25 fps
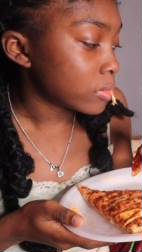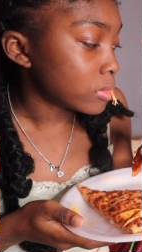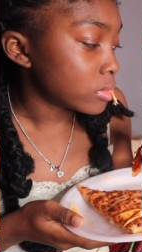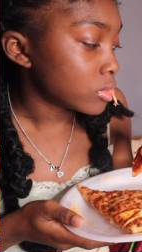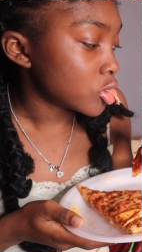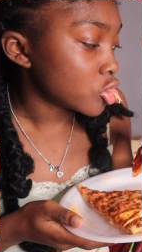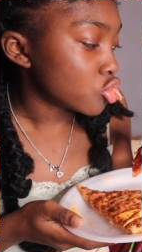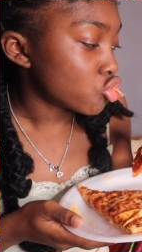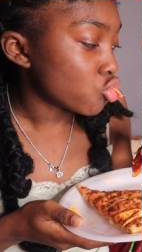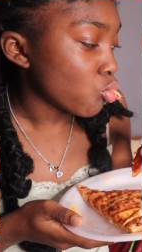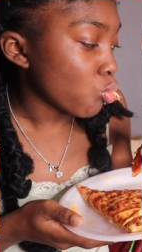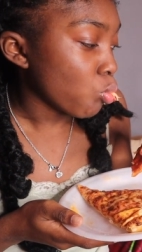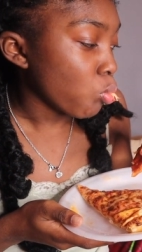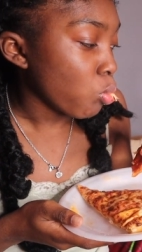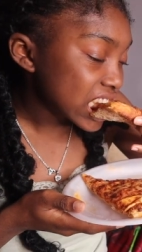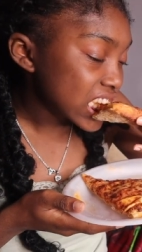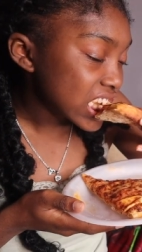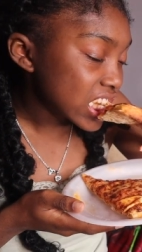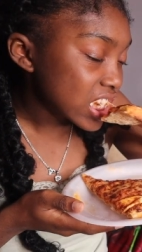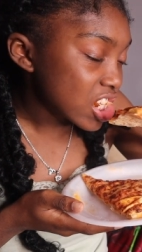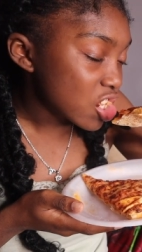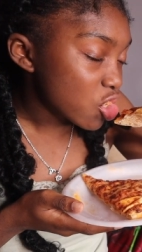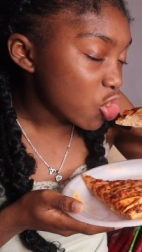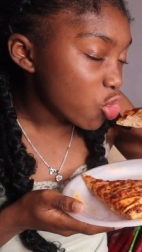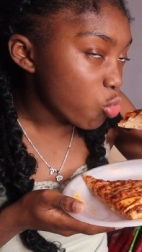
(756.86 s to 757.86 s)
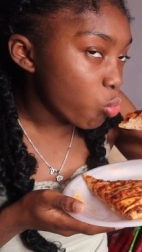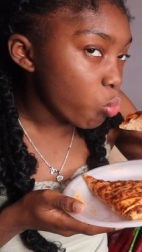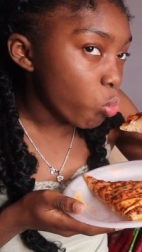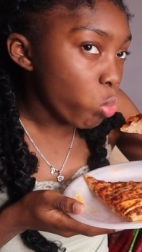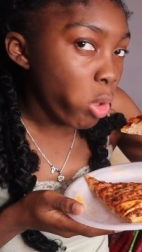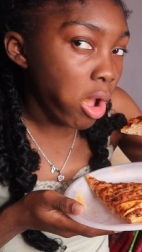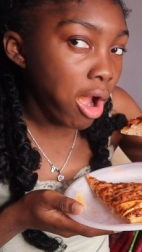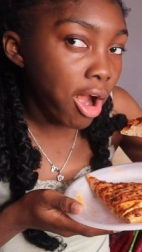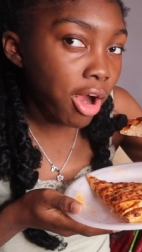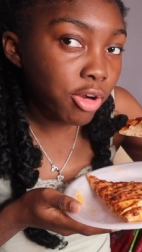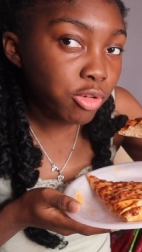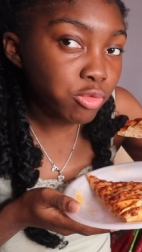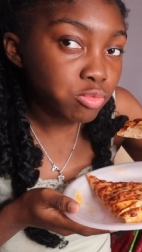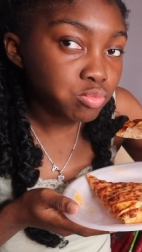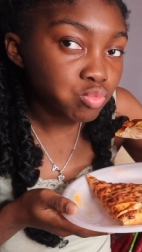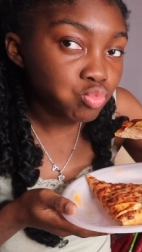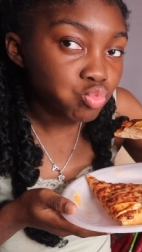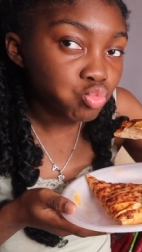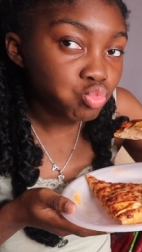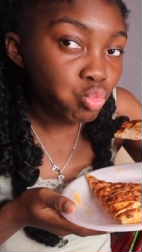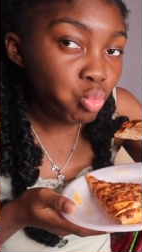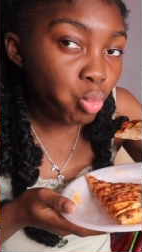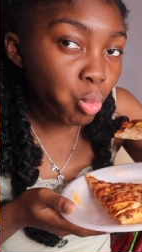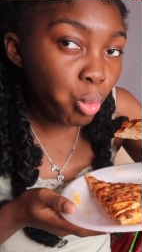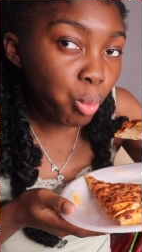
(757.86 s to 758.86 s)
what is up, you all You already know
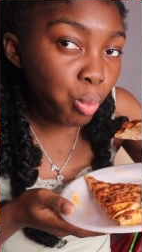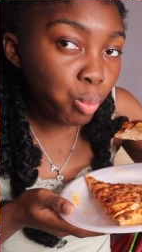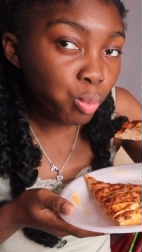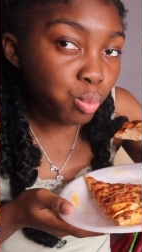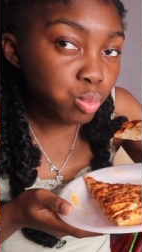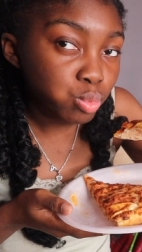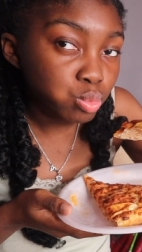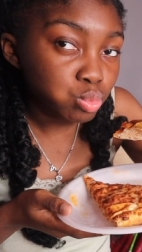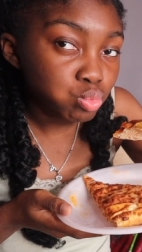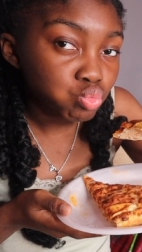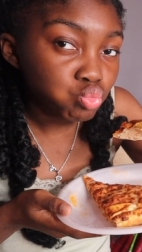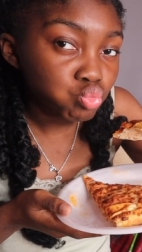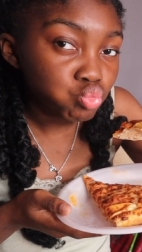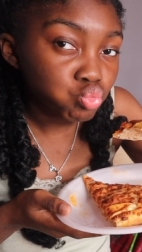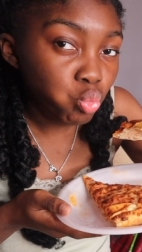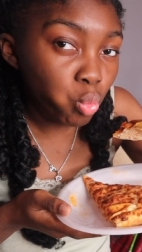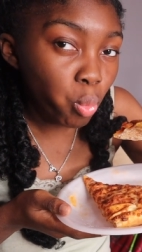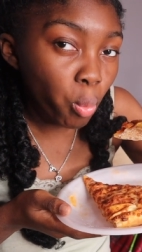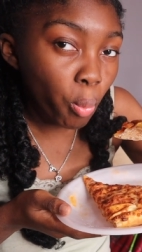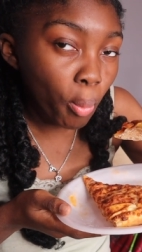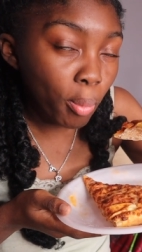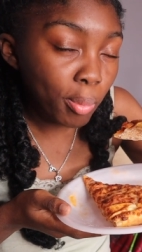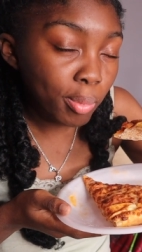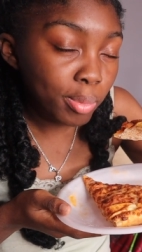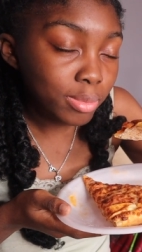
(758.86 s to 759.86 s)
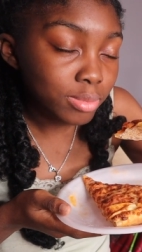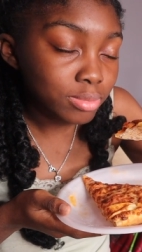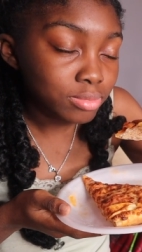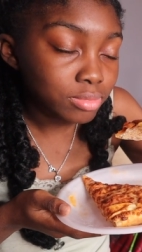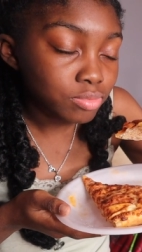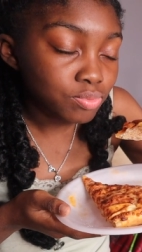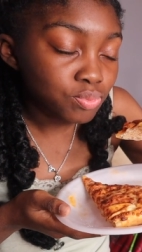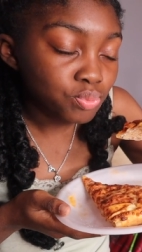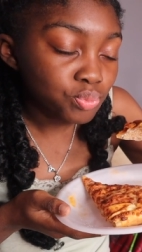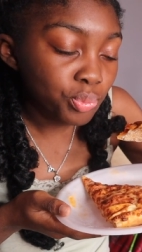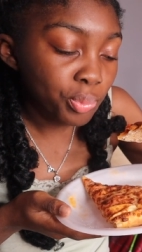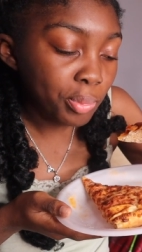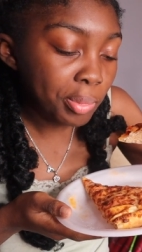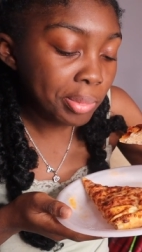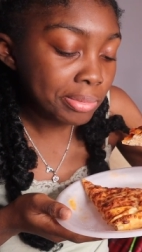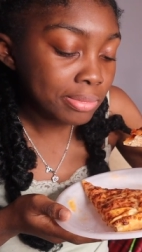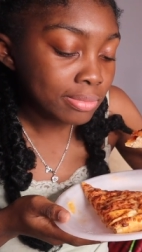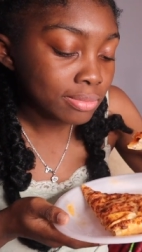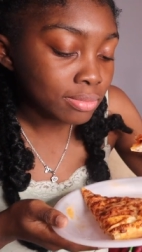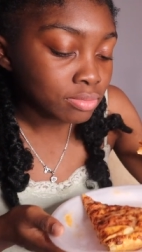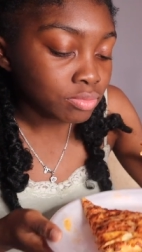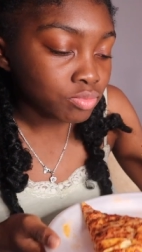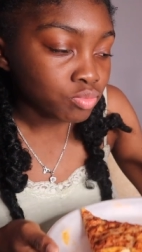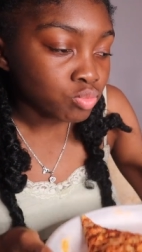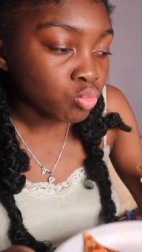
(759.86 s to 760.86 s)
like y'all see this
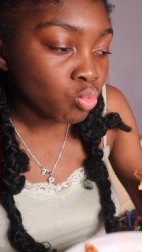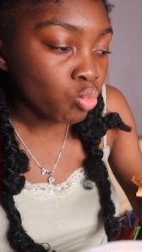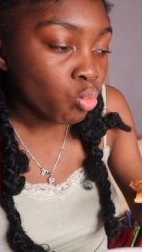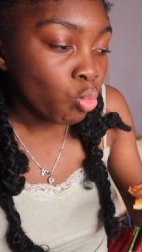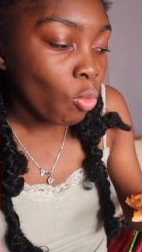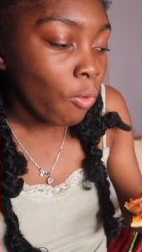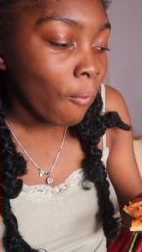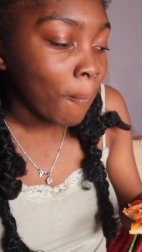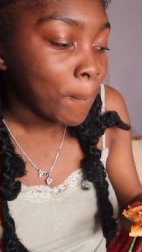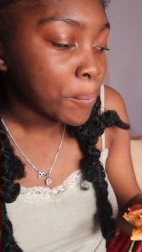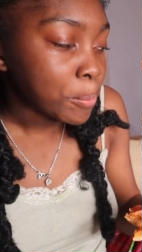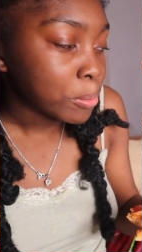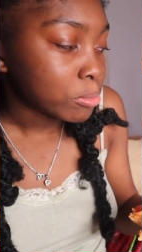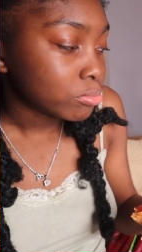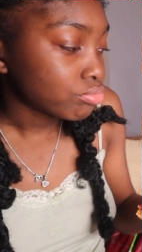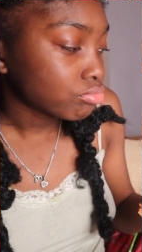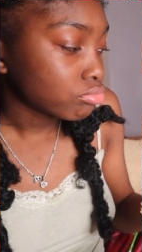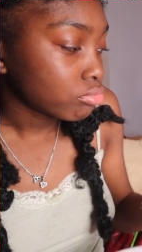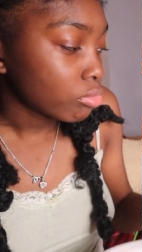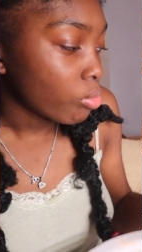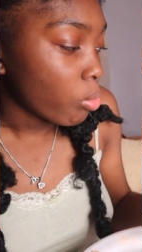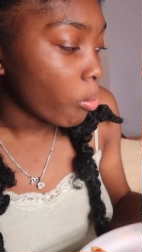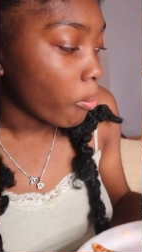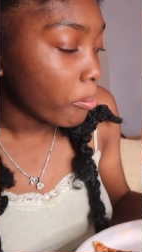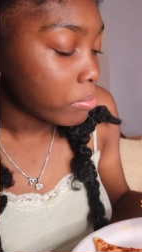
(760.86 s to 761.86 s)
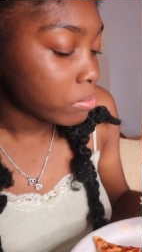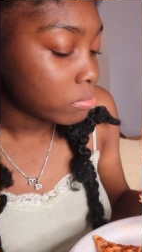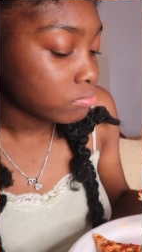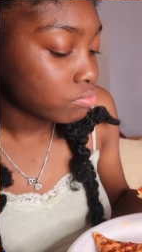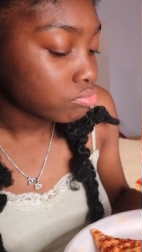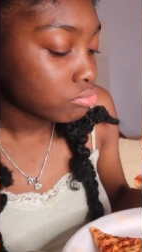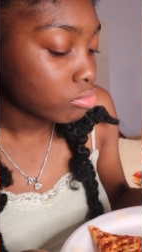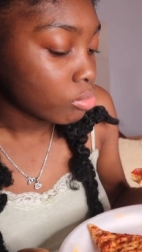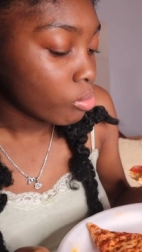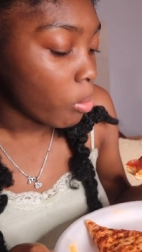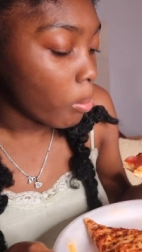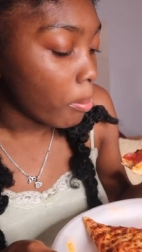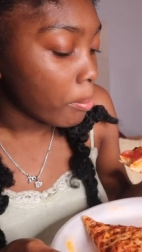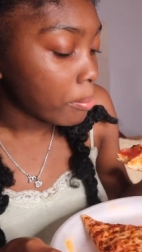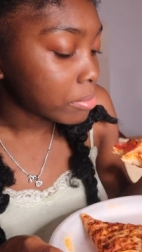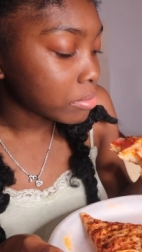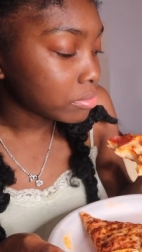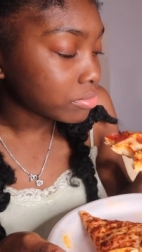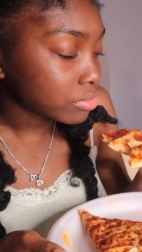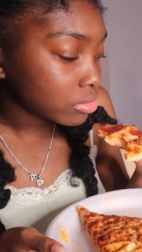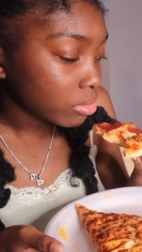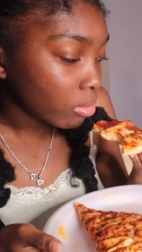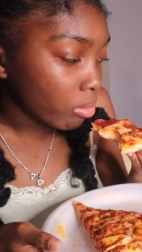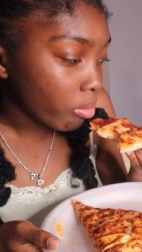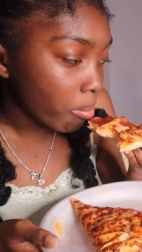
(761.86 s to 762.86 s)
whatever it's fine in this video i'm
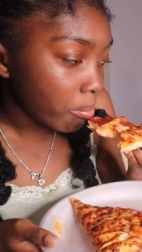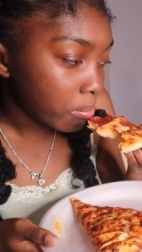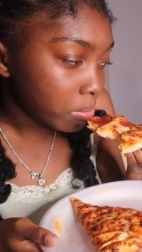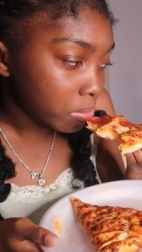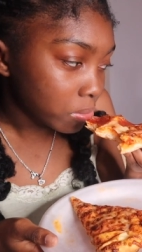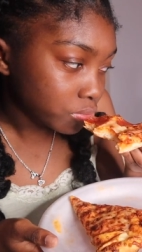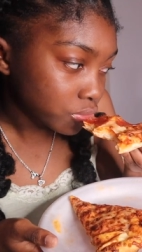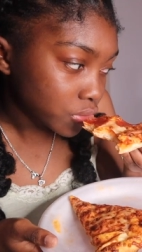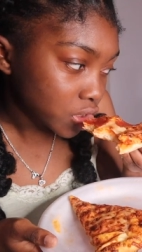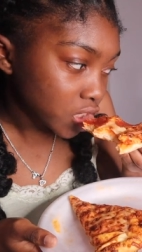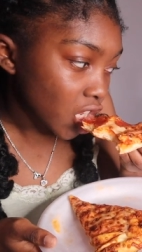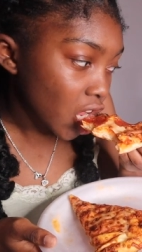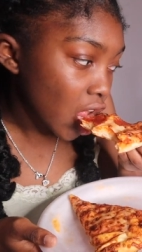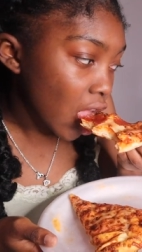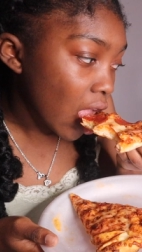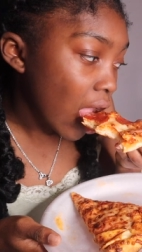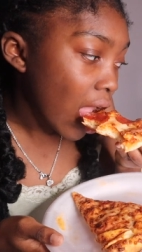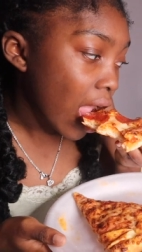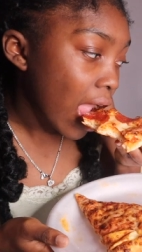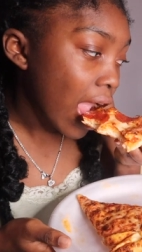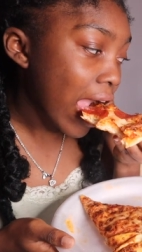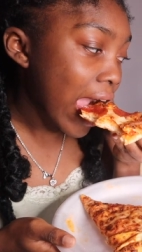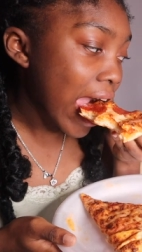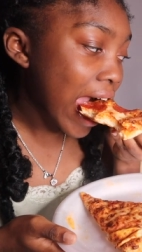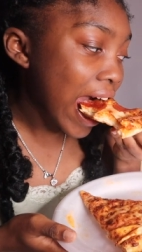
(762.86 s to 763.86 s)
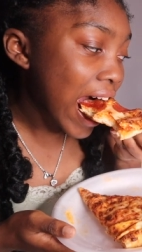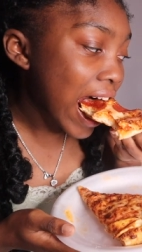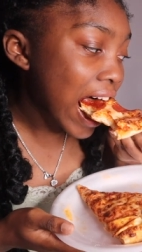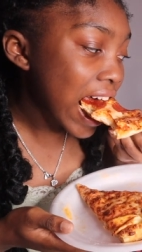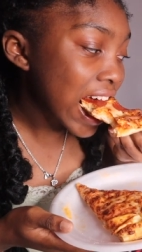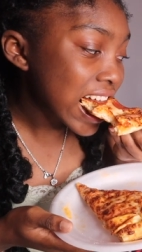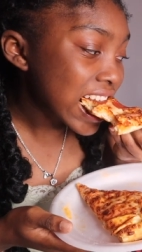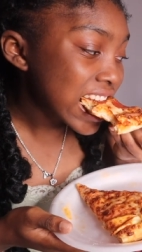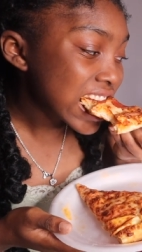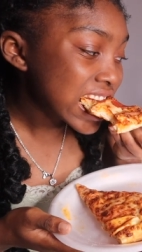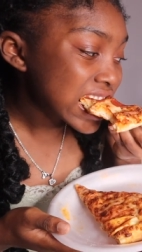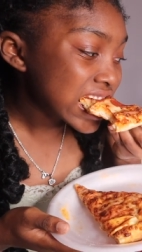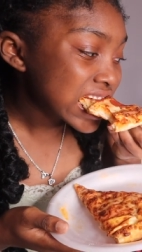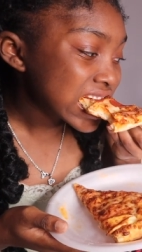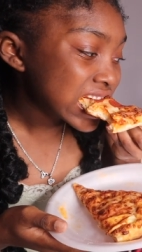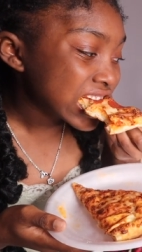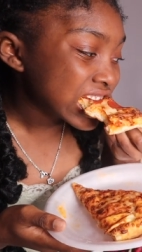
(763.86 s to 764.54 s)
going to be straightening my hair i